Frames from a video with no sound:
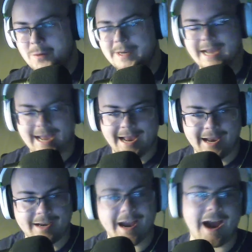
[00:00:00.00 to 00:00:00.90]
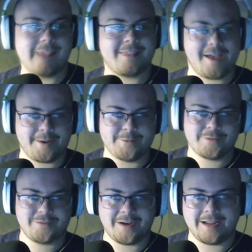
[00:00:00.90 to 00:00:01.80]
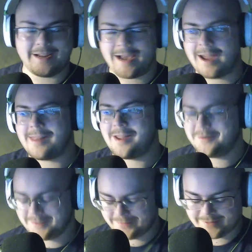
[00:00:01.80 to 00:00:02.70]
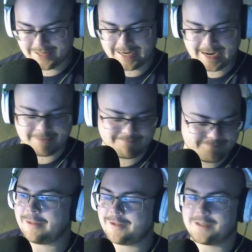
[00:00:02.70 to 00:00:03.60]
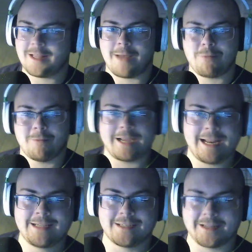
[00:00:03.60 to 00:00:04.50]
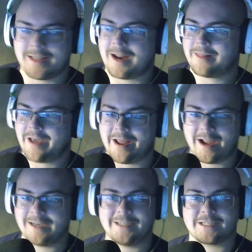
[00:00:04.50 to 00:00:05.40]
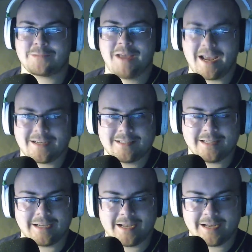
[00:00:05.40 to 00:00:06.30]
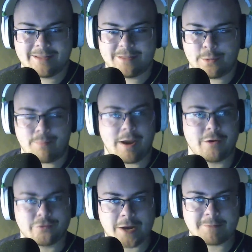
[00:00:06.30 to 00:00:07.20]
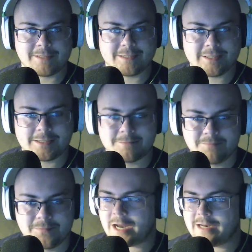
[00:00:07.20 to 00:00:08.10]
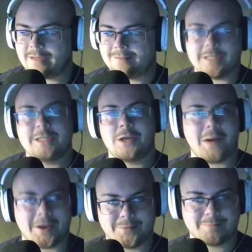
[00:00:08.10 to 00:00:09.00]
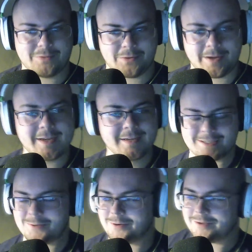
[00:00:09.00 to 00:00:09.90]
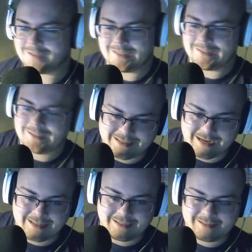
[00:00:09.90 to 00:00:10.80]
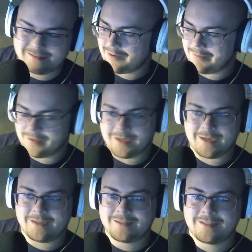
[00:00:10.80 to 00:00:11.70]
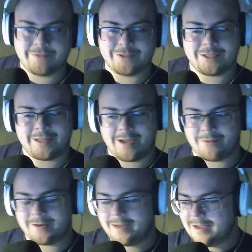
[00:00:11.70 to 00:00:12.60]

Okay. I thought it was funny. I thought it was a funny game. I mean, there's a lot more mechanics in it than I didn't expect. Like the bear traps system, which I didn't know how to employ. The tutorial didn't exactly clear up the confusion on that one.